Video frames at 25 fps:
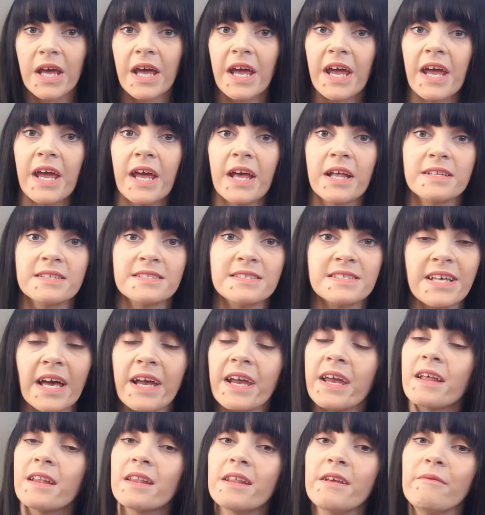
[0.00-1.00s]
And
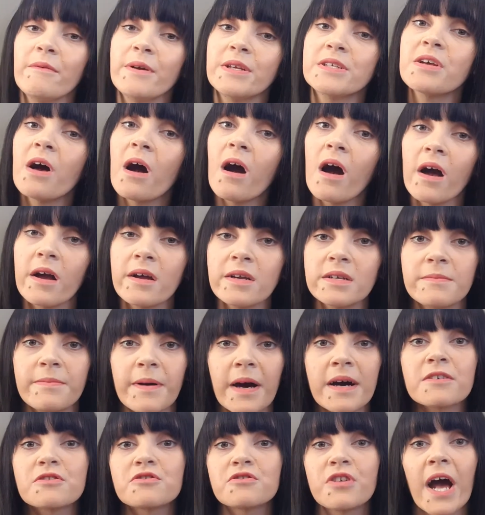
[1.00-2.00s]
secondly, we talked
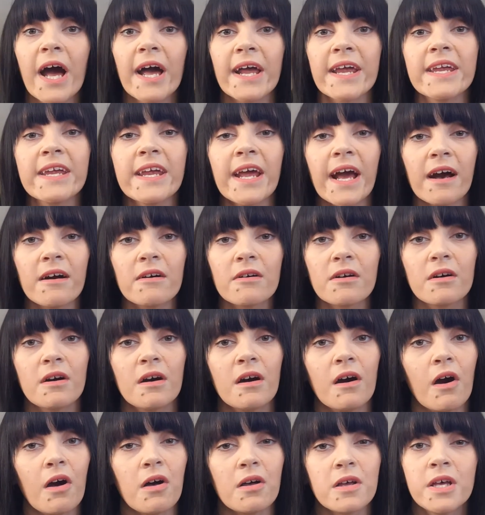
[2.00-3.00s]
about tracking
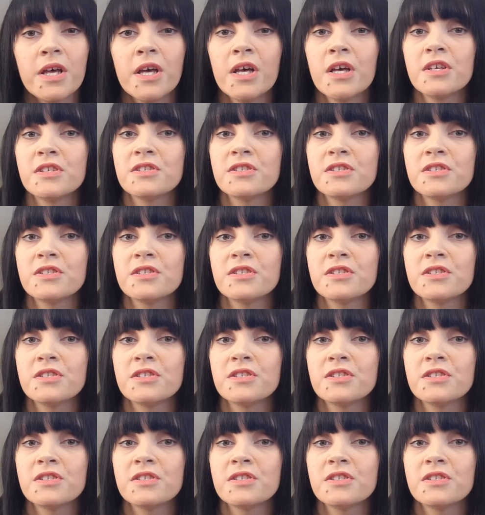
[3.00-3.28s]
alcohol.